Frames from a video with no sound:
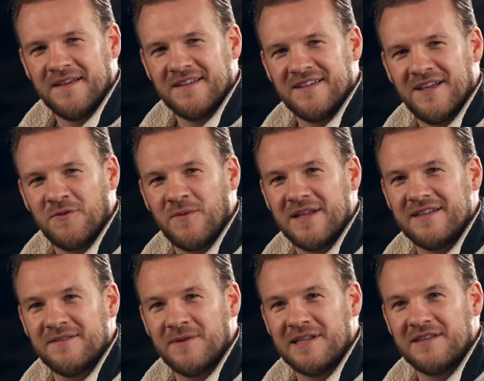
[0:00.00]
like
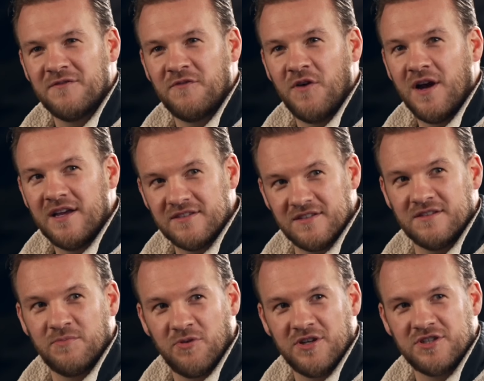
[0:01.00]
when the fight is
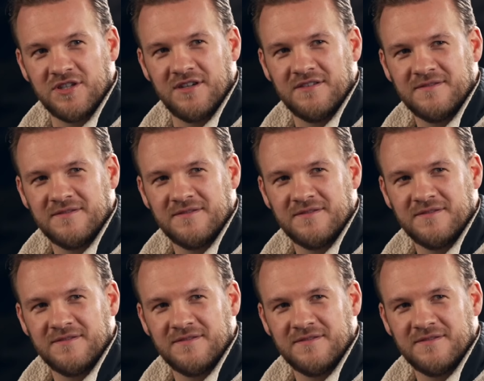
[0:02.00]
under pressure,